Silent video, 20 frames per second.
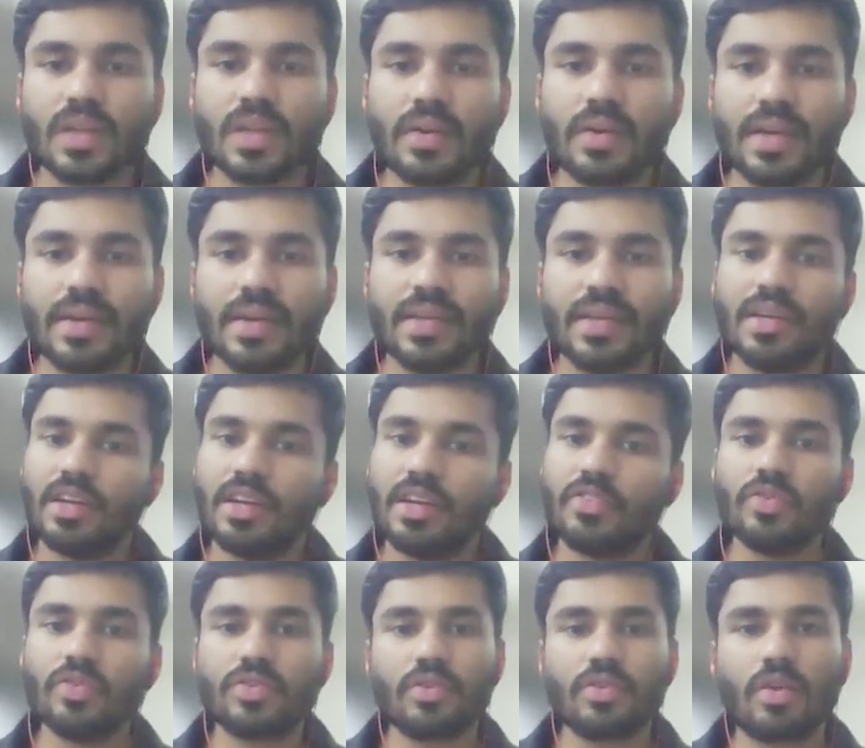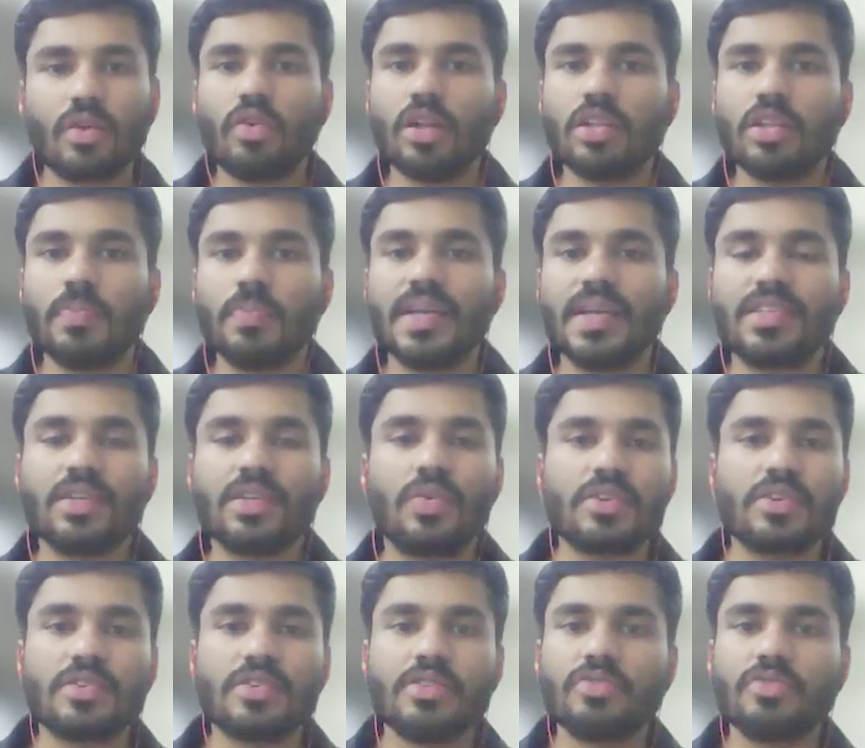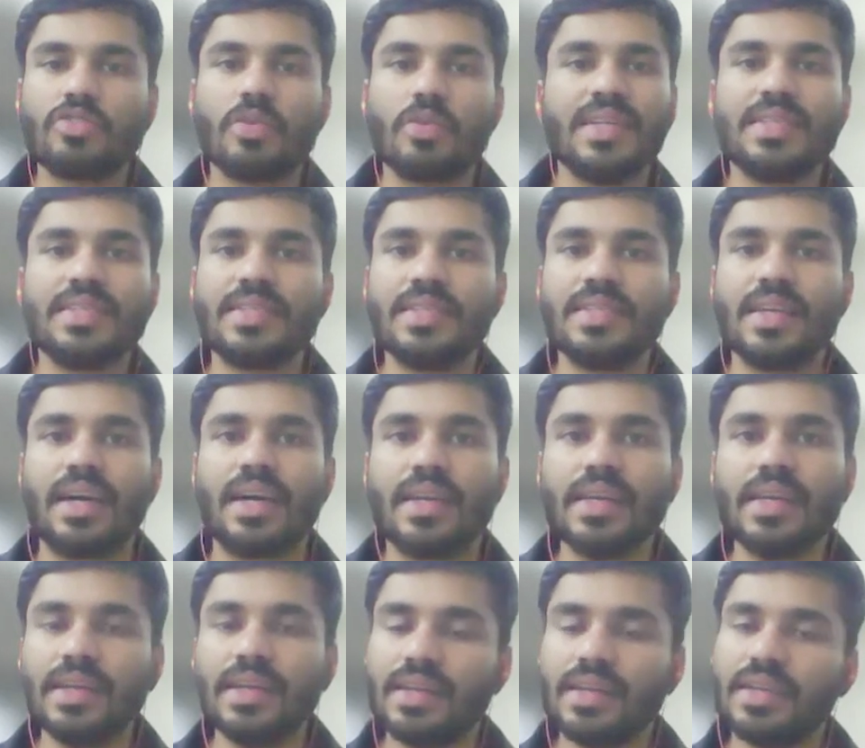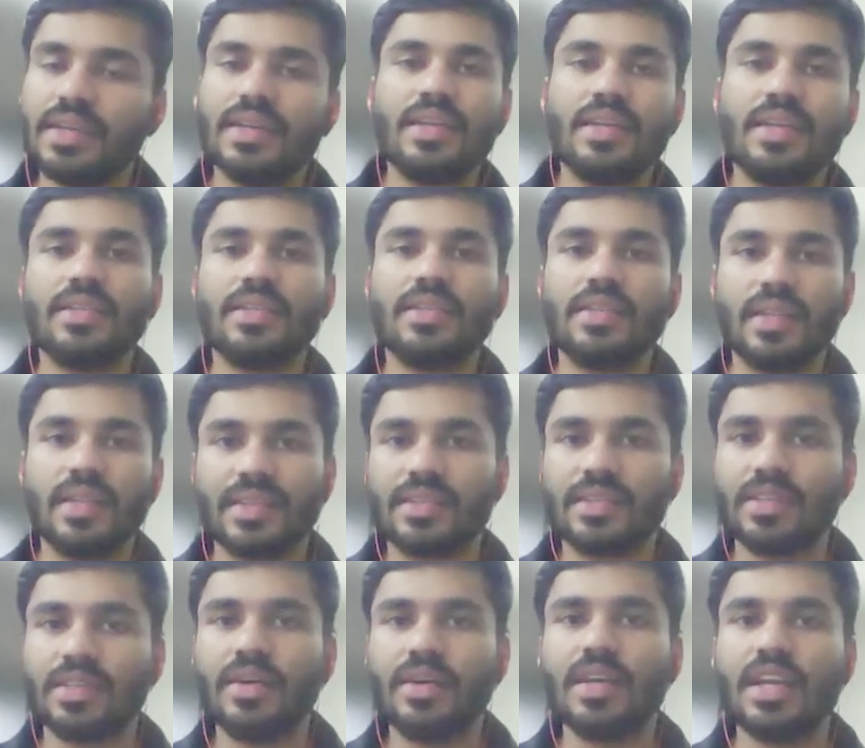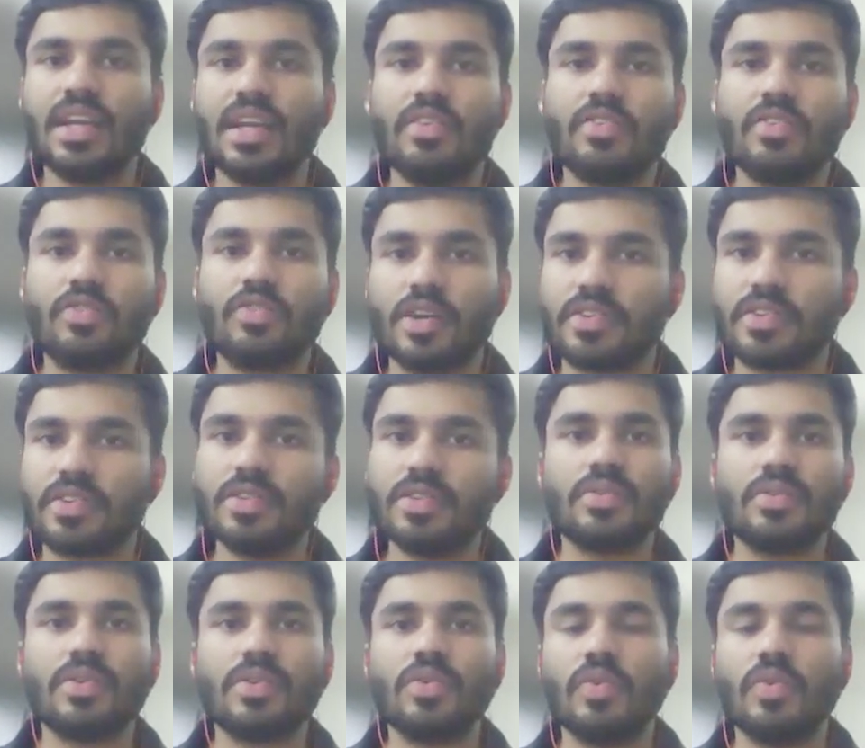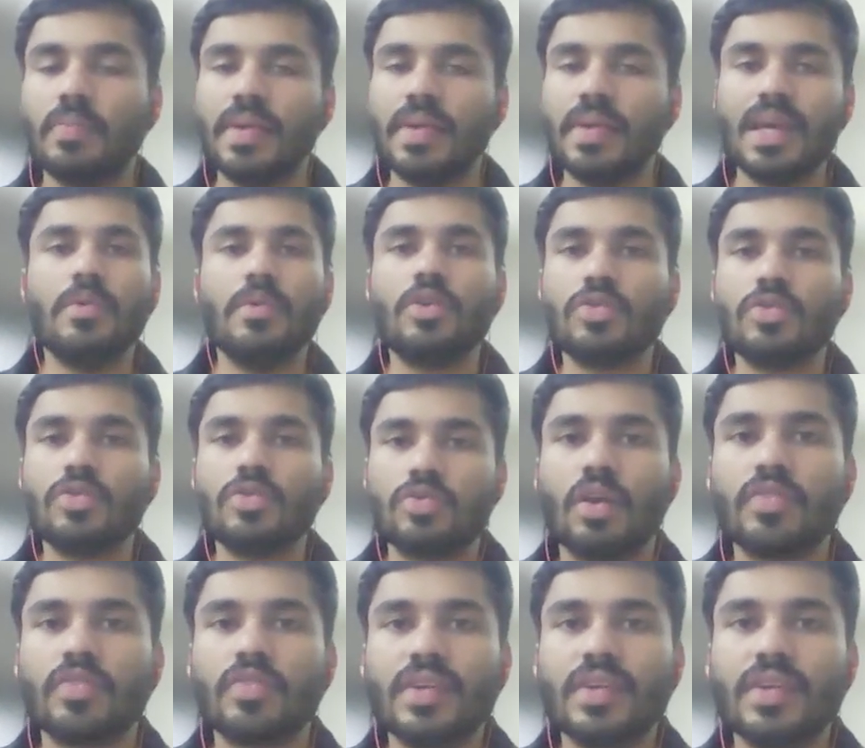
All right, if you solve all the basic questions from NCERT, the third level of questions, you will be able to solve.